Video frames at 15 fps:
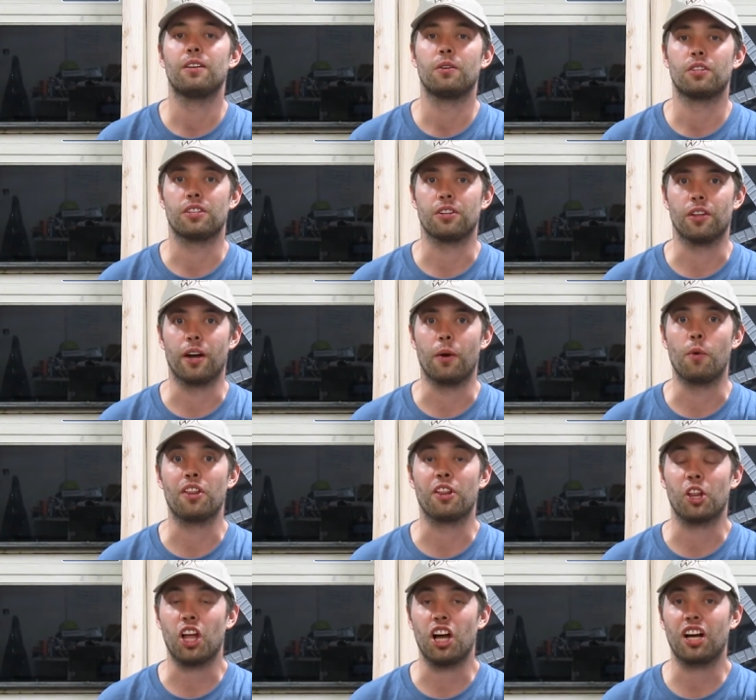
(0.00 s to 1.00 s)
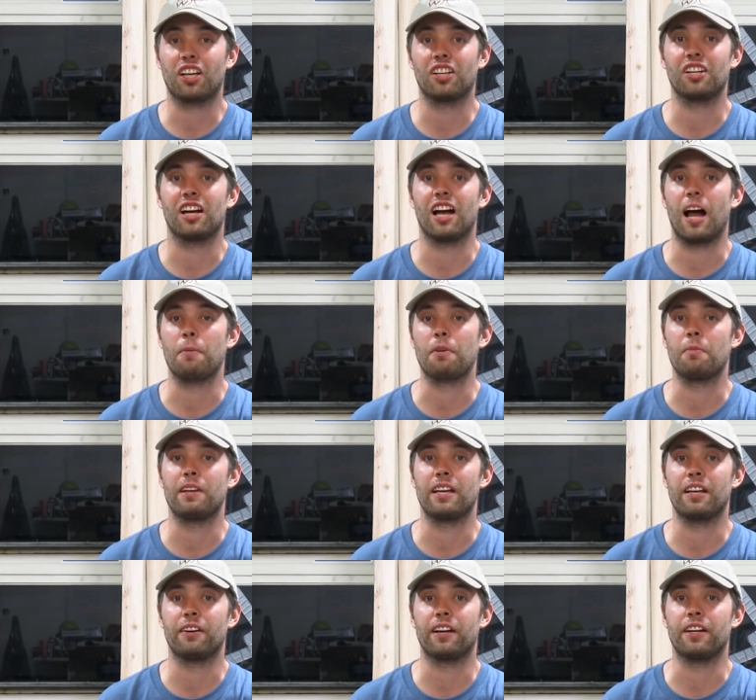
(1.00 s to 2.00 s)
so that with luck, I'm going to
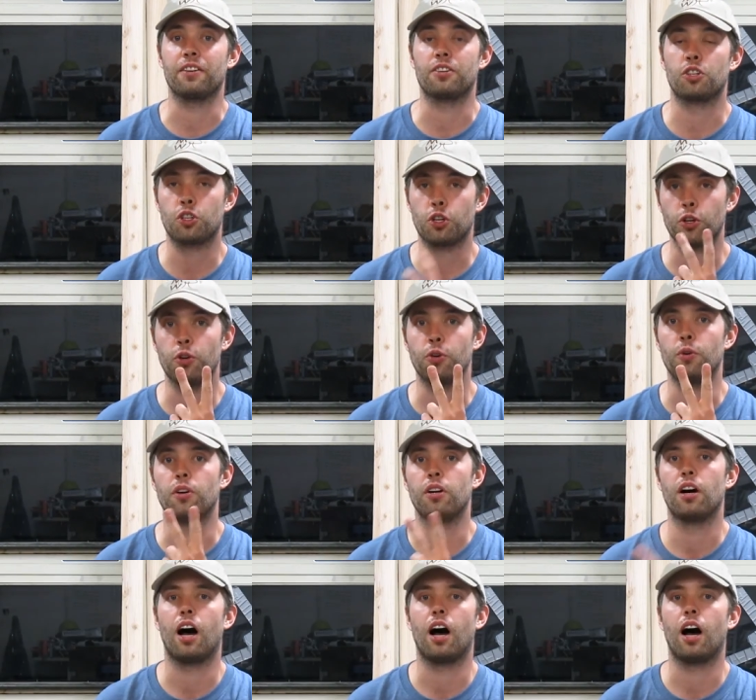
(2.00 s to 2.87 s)
be entering 2